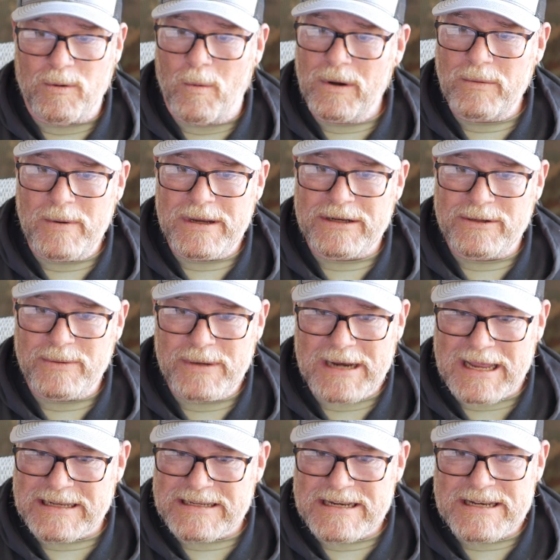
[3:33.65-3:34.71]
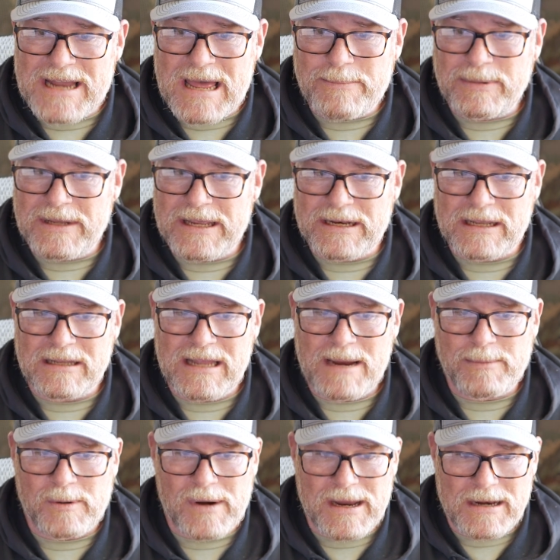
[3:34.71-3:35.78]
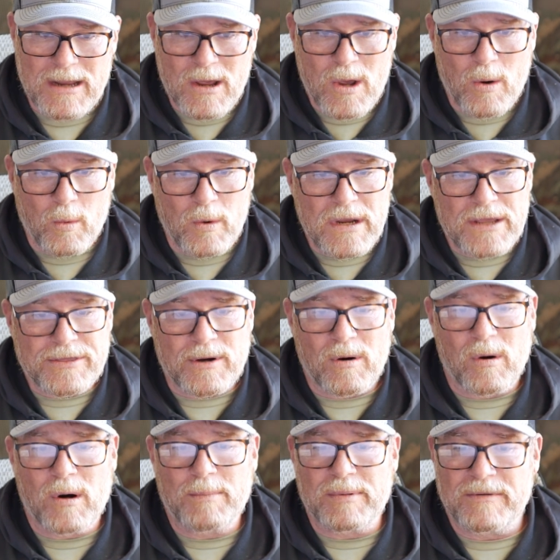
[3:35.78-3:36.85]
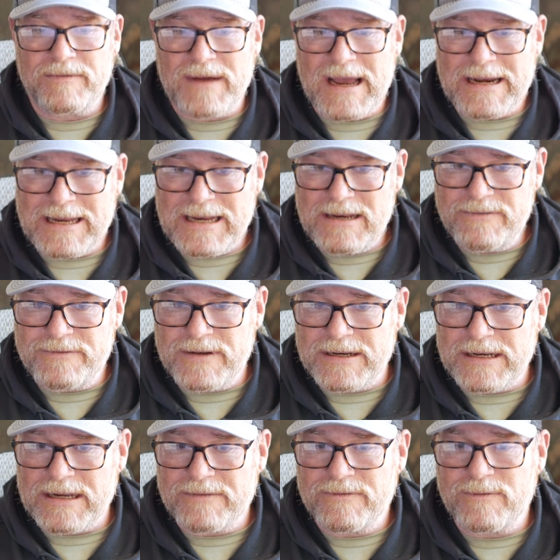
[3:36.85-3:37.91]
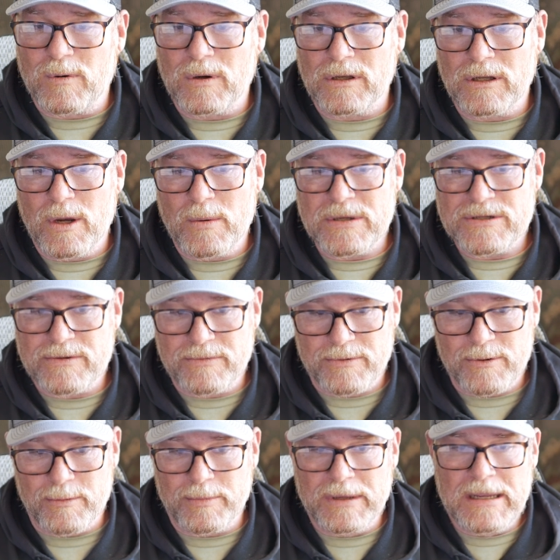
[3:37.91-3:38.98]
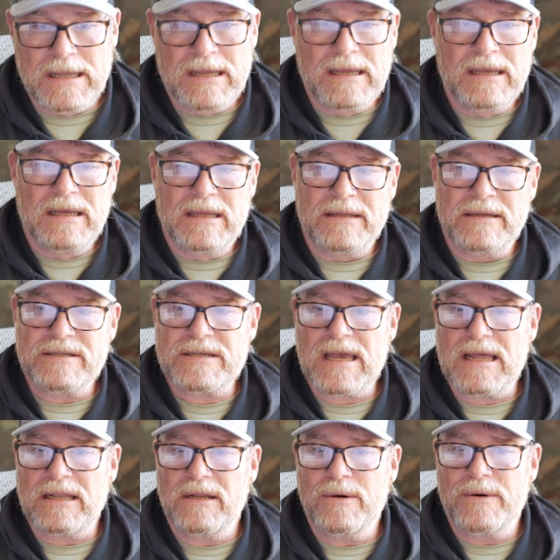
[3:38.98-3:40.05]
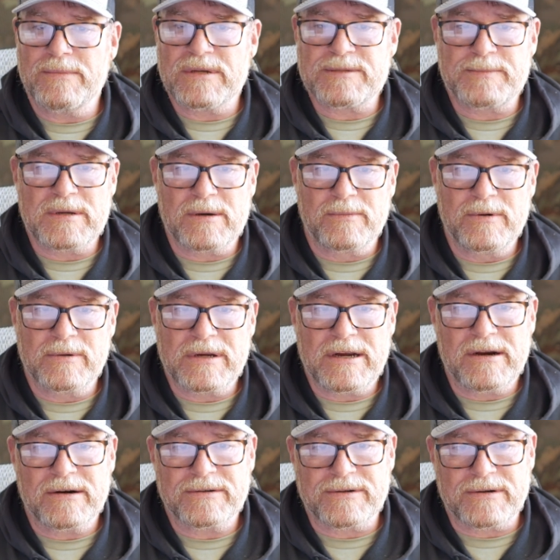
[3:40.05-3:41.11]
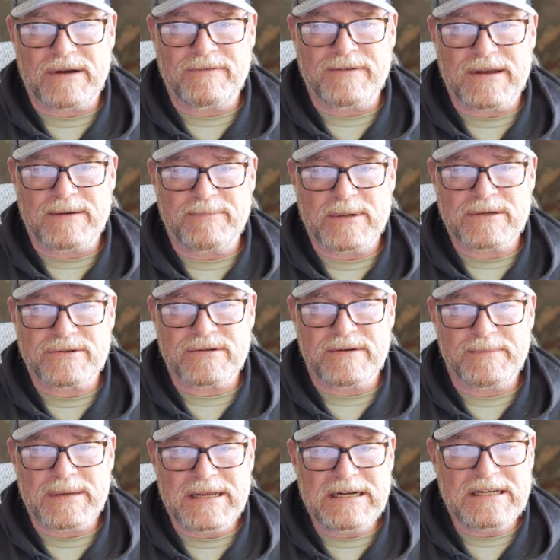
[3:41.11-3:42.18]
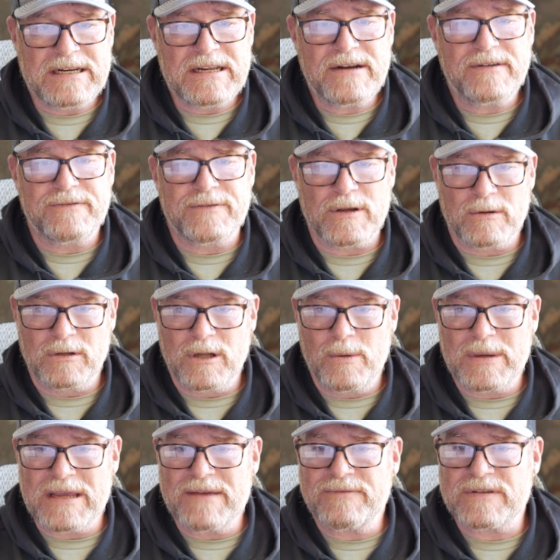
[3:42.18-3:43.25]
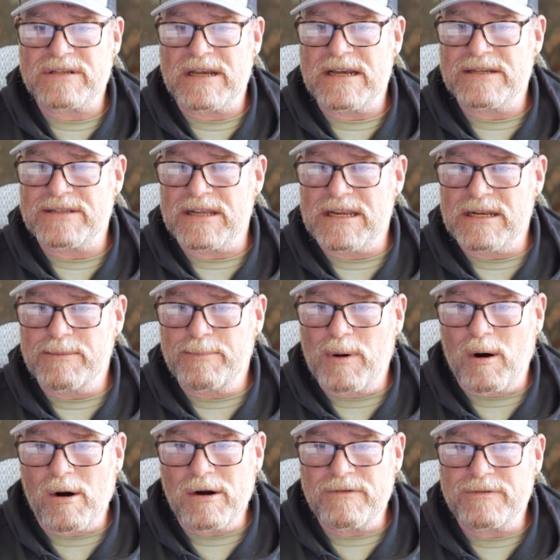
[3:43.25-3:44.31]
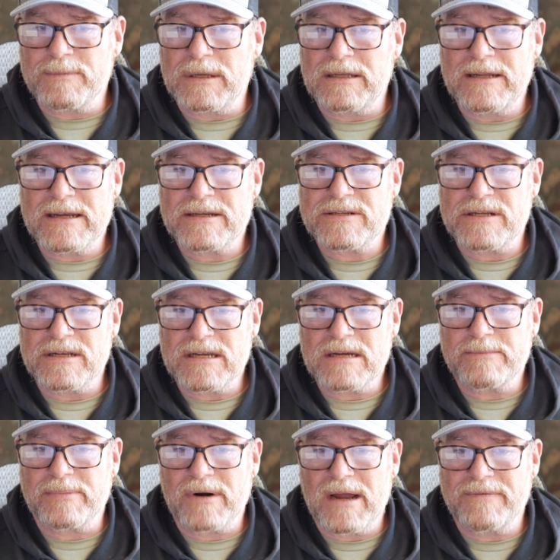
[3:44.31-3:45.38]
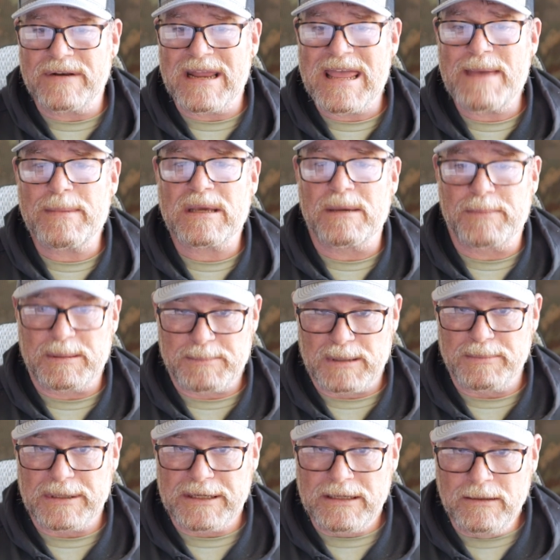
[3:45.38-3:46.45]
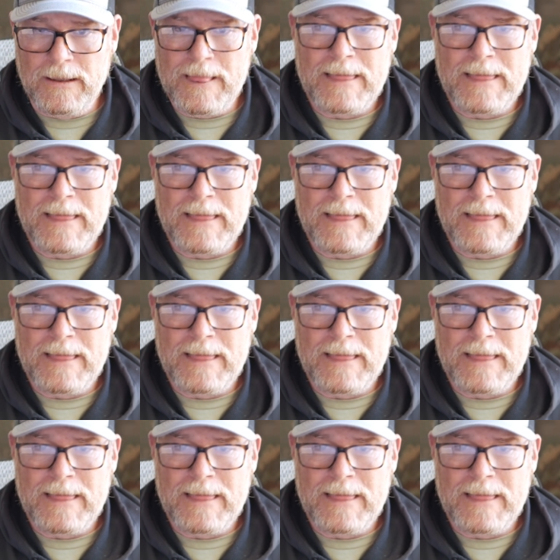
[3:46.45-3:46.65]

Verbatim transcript: one way to do it, and did not plan to collaborate with or provide any funding for Lowy's group. This guy Lowy must be a real character. I'll find a picture of him. And in an interview, Lowy emphasized that he departed from the legacy nonprofit amicably.